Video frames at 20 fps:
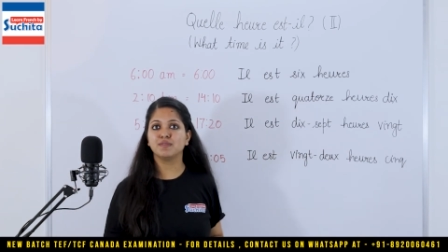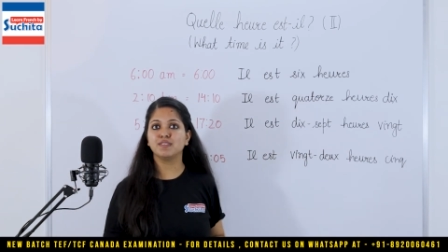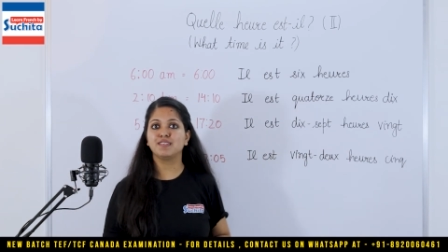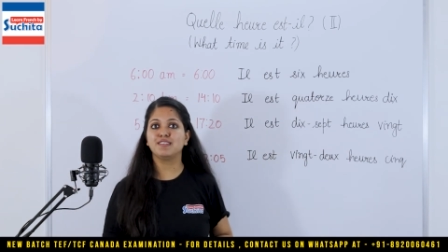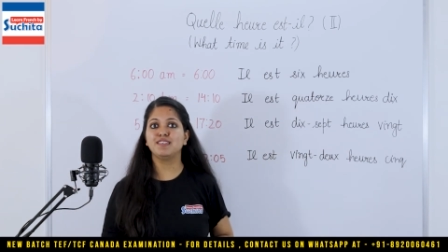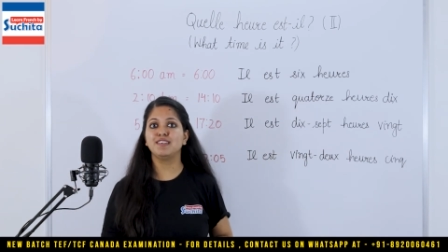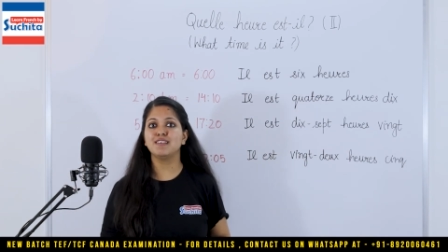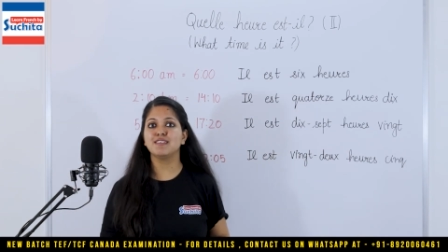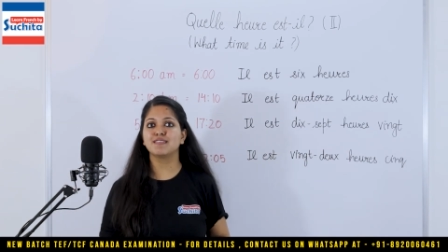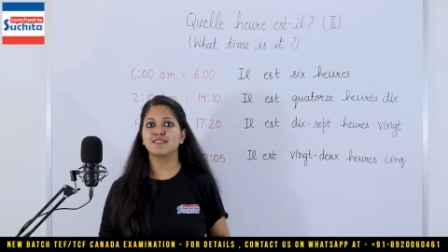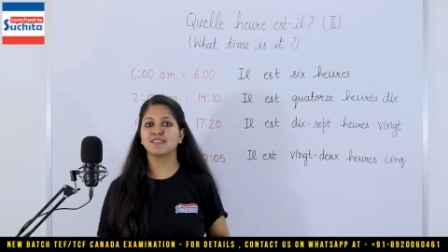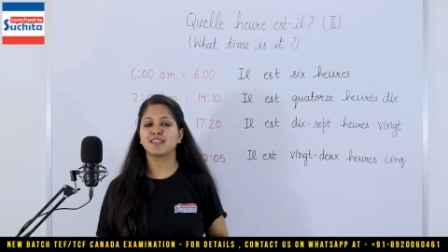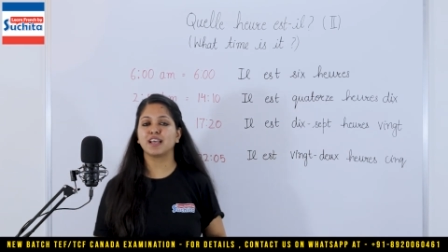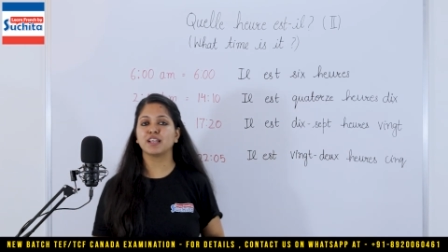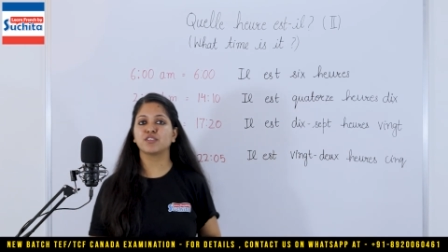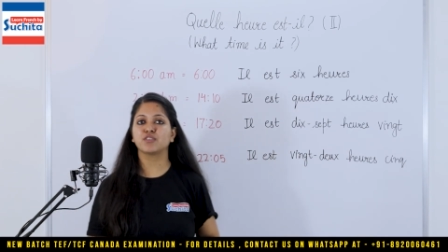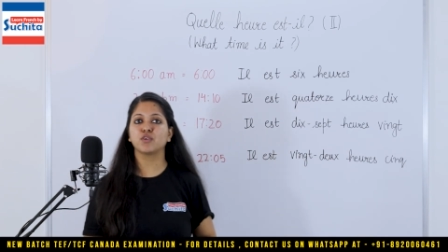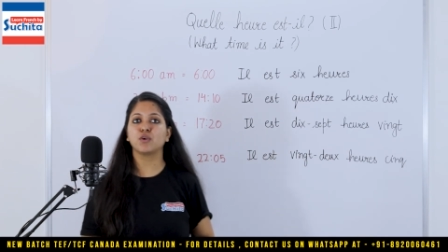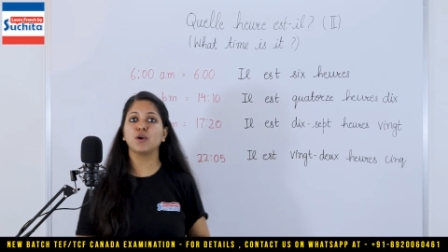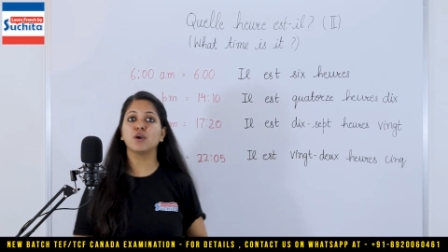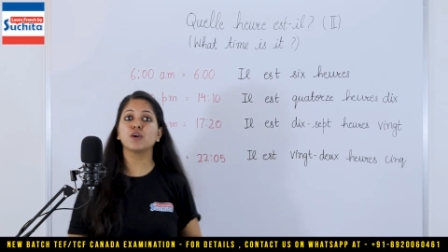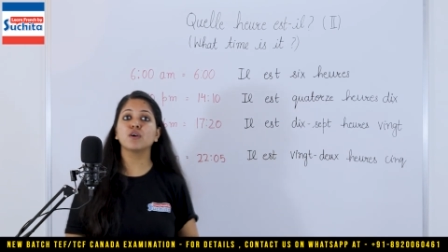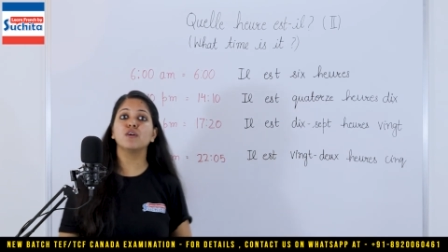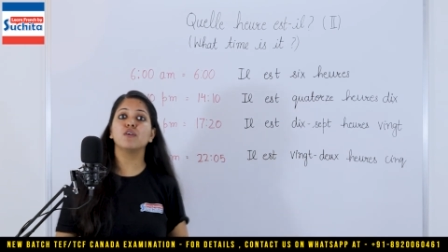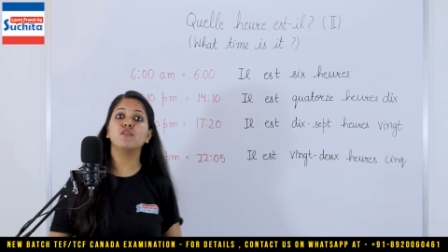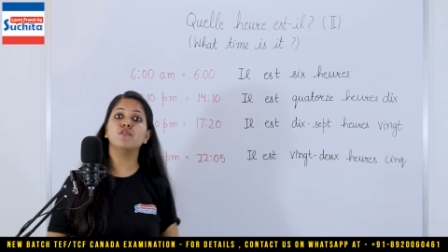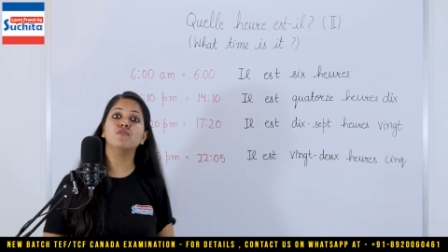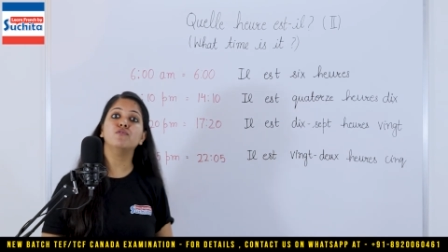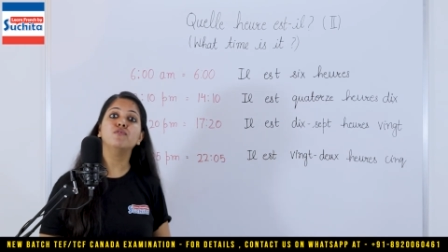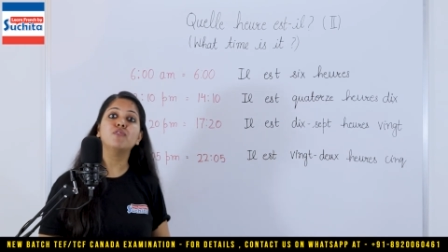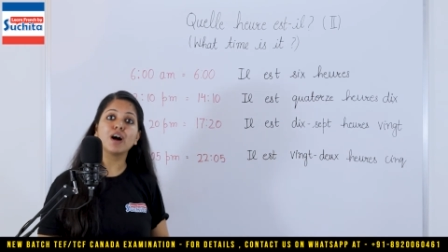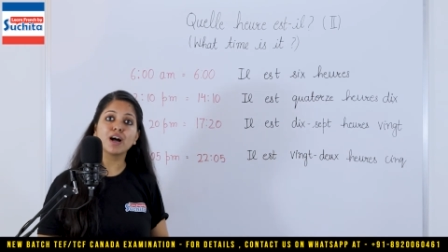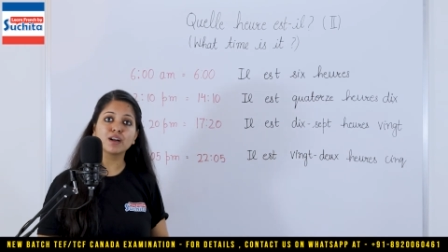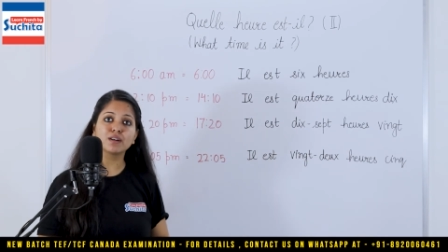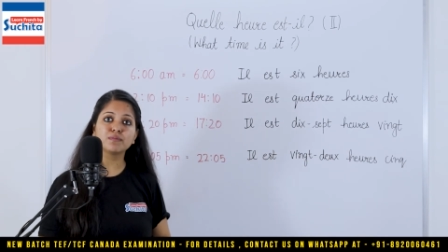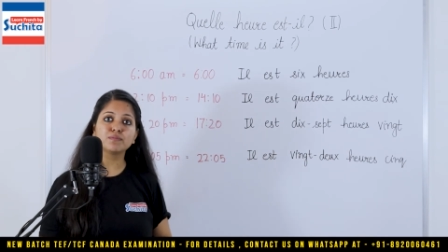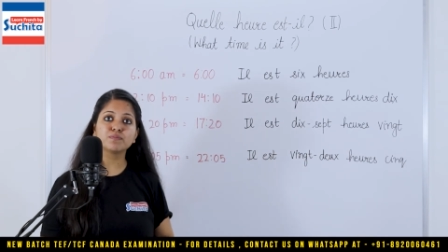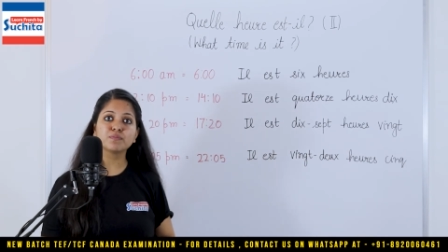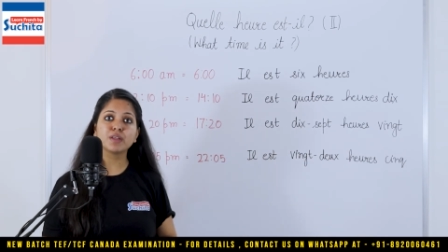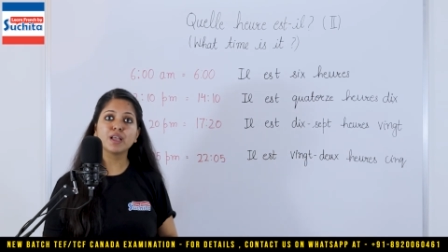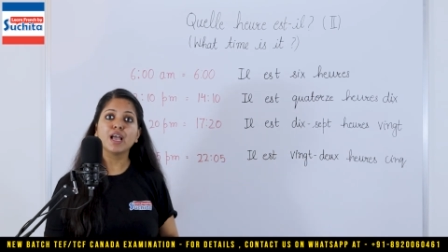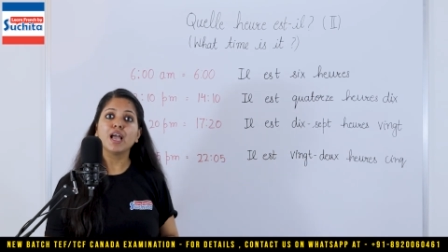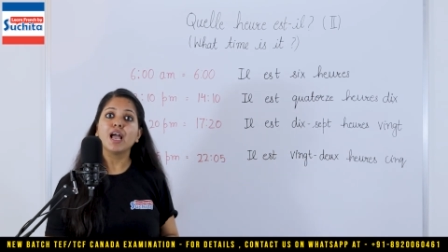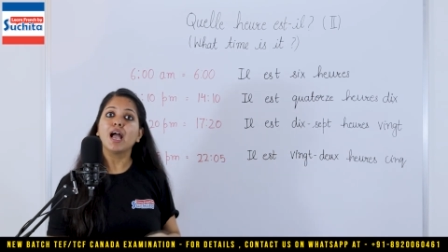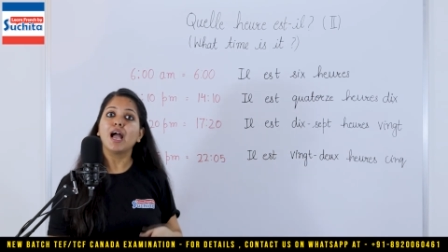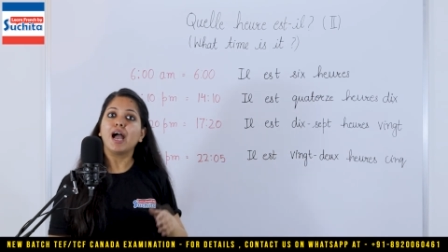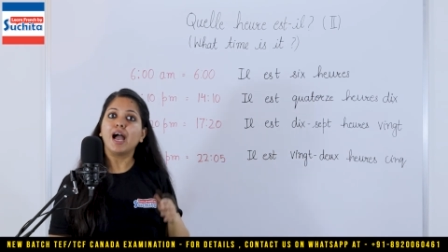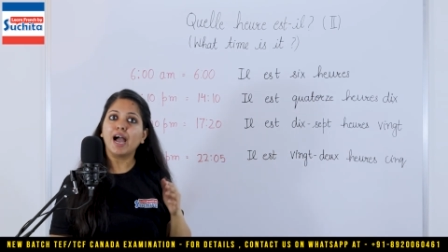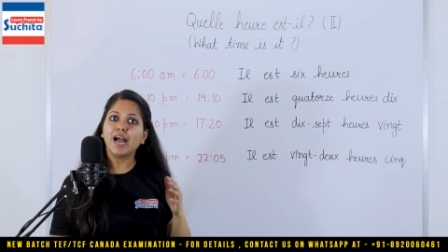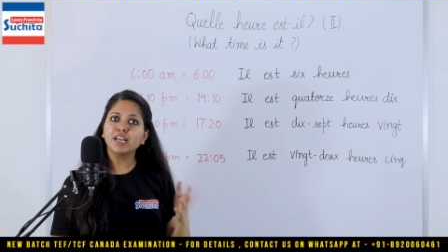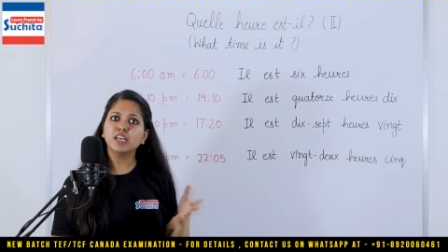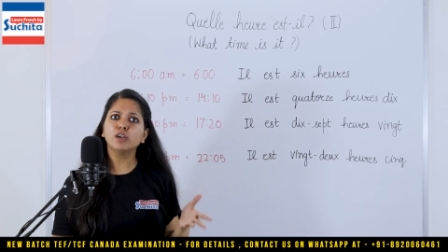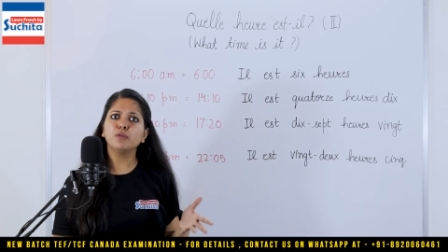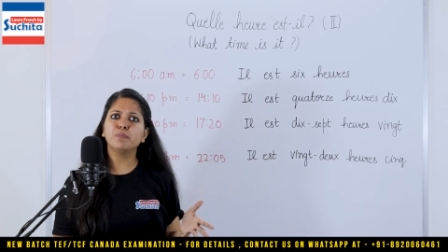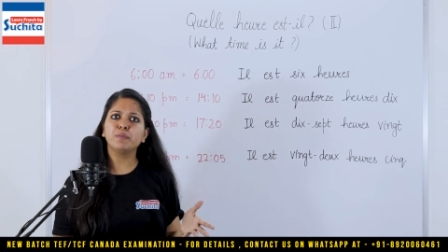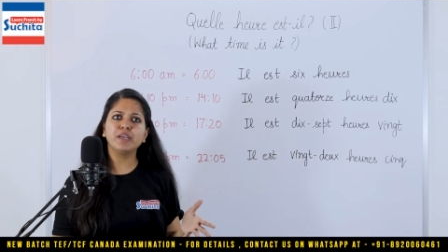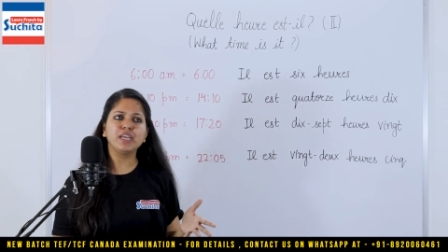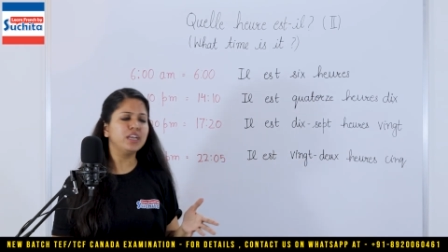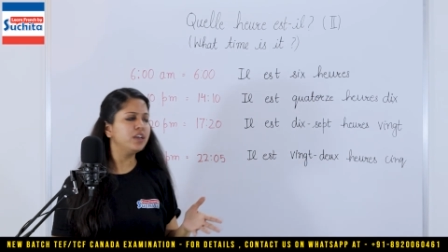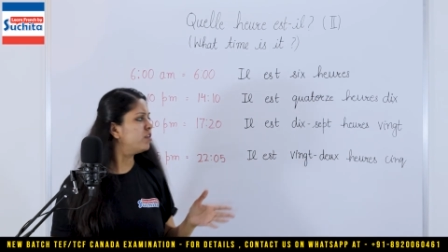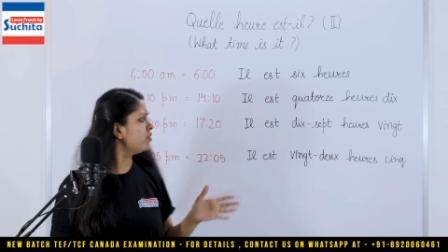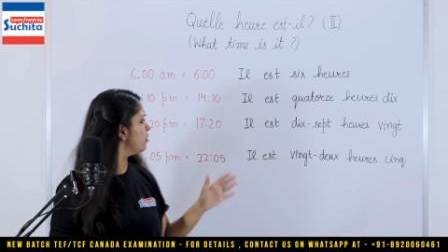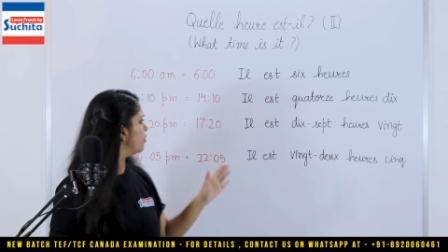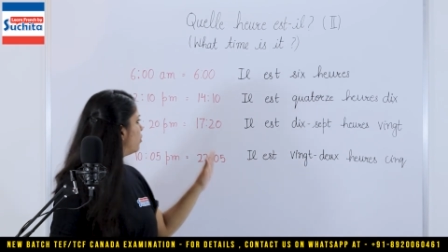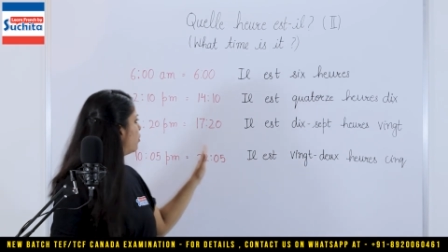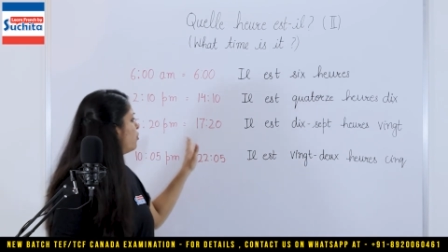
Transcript: 17h20. Had it been